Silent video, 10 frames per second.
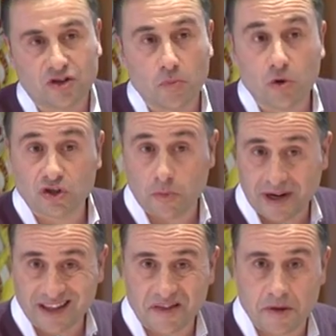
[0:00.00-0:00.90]
Anything
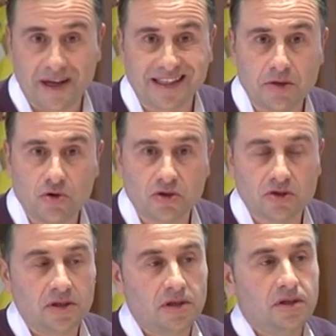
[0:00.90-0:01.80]
is
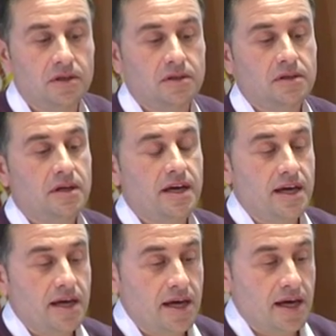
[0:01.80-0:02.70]
valid. For example,
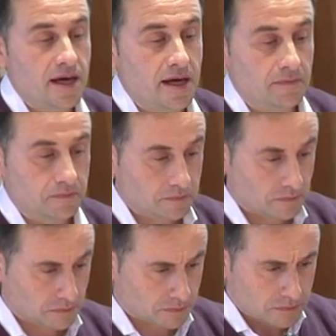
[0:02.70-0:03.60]

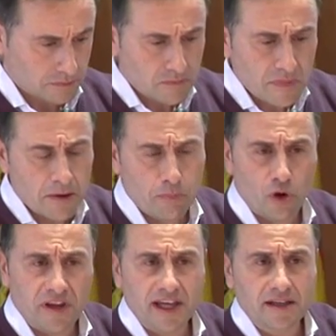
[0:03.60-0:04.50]
participational
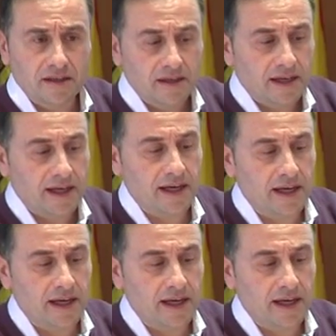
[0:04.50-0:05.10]
budgets,